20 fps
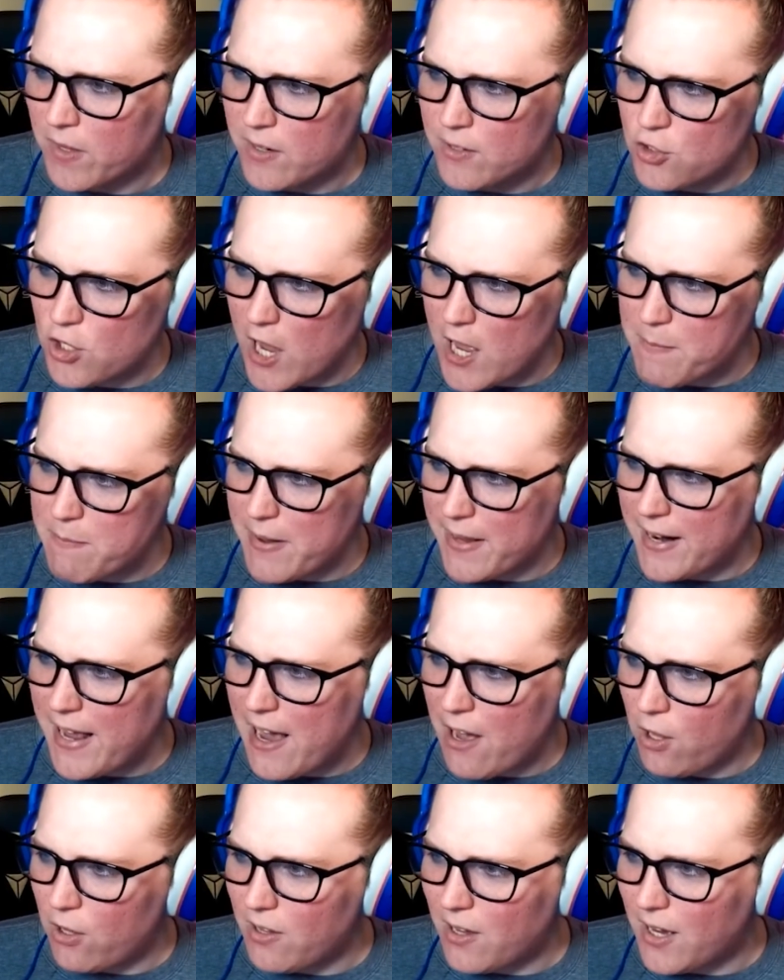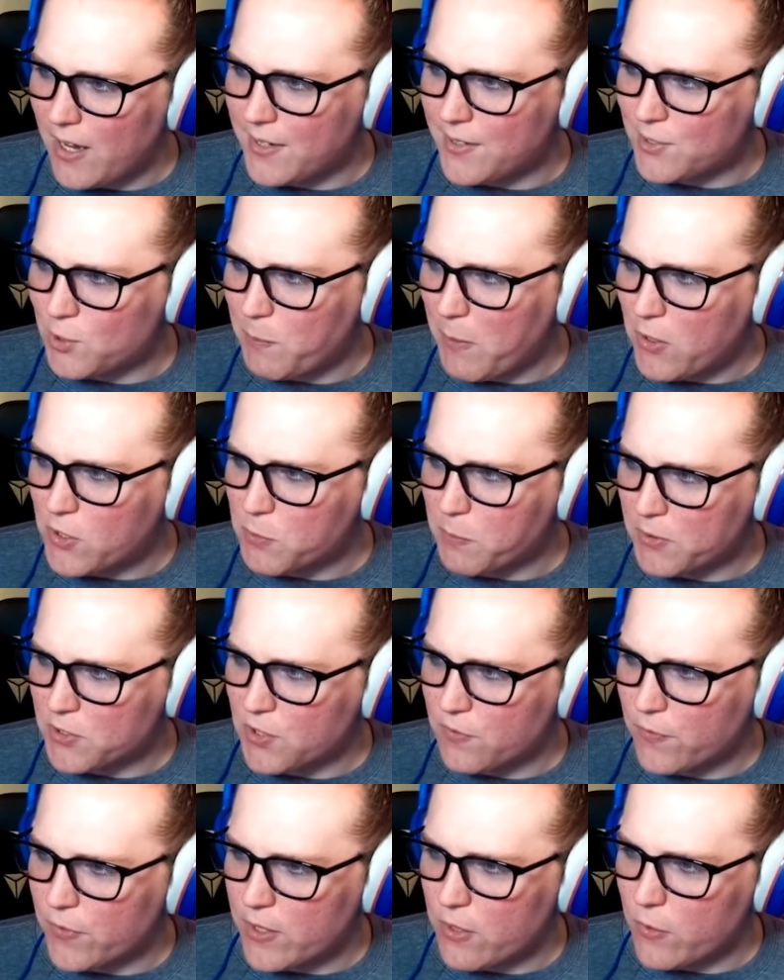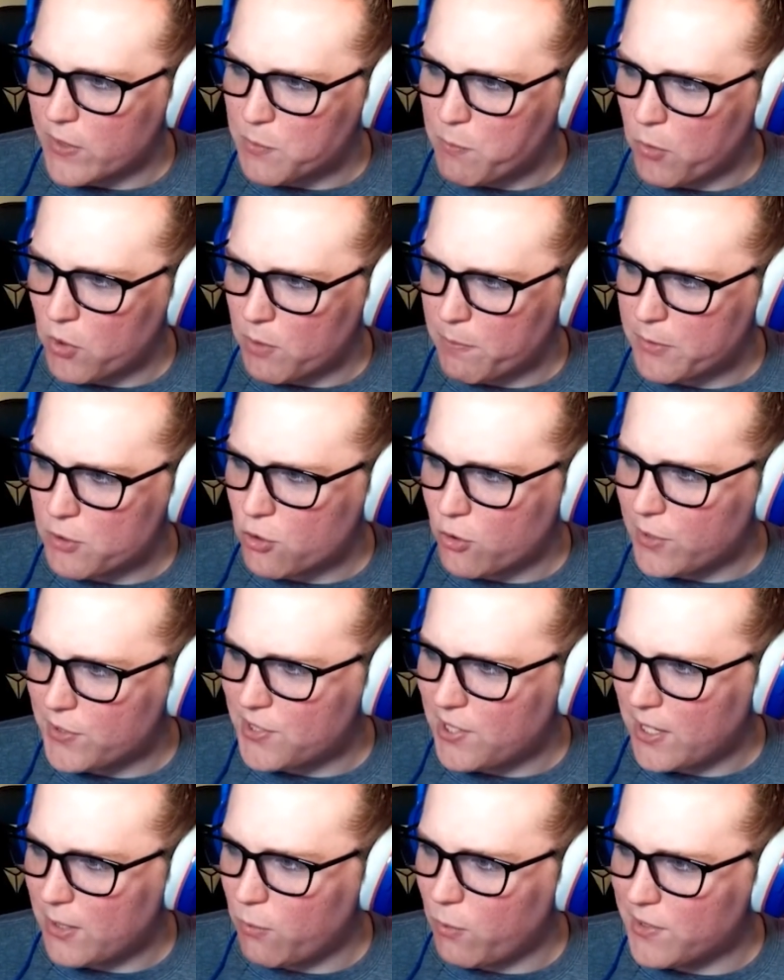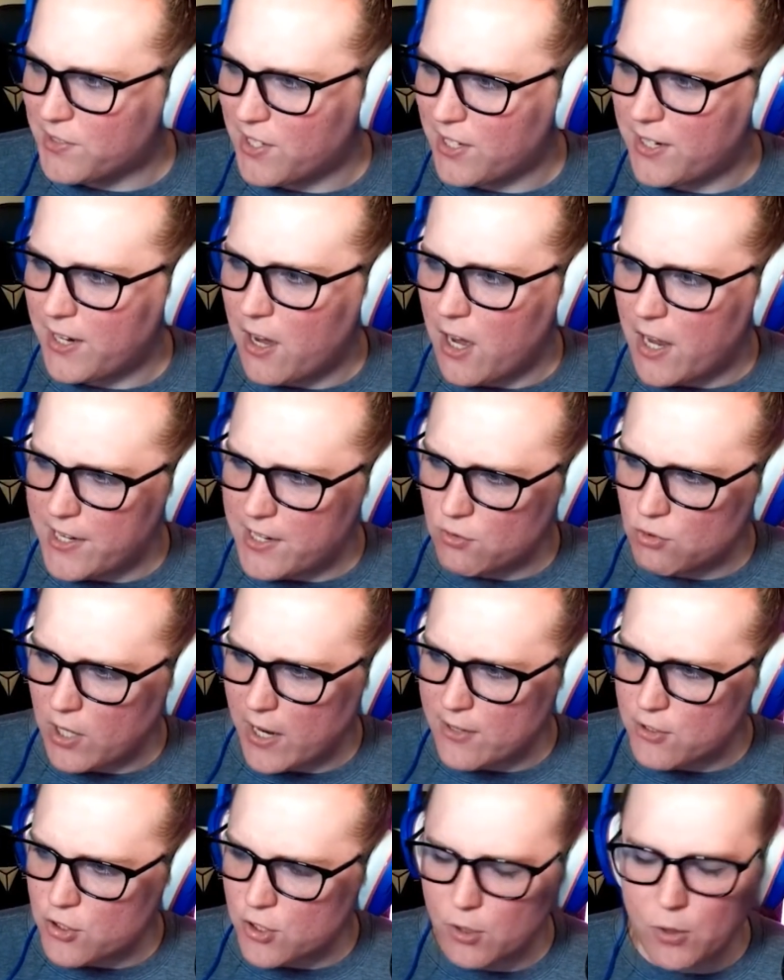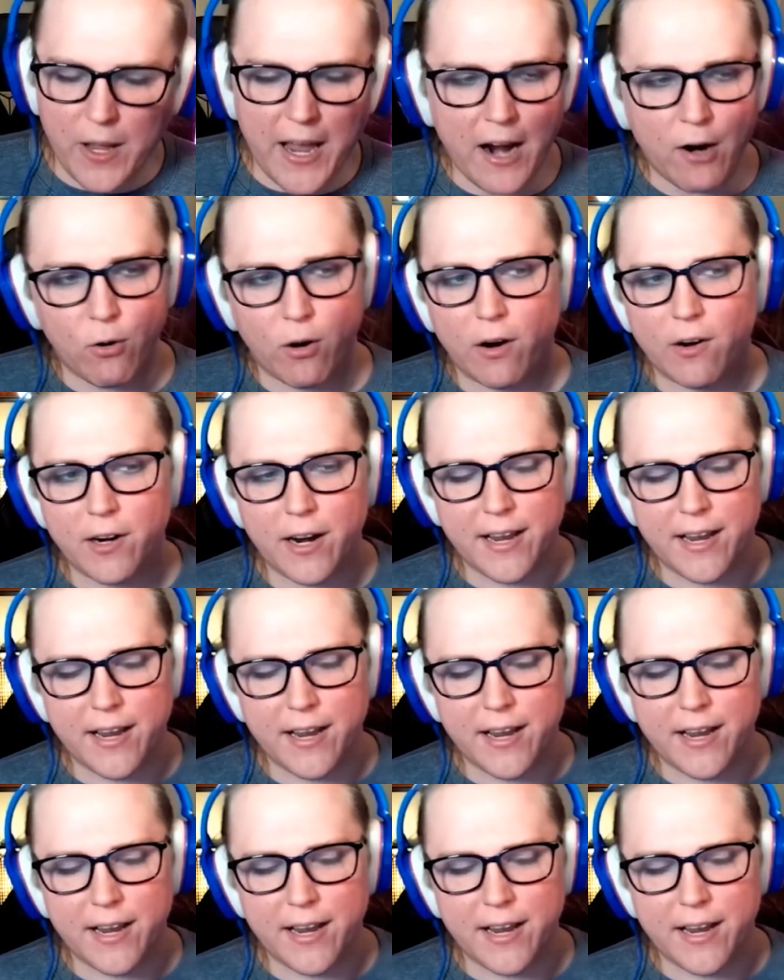John Manel, a spokesperson for the U.S. Border Patrol, said it was an unintentional error.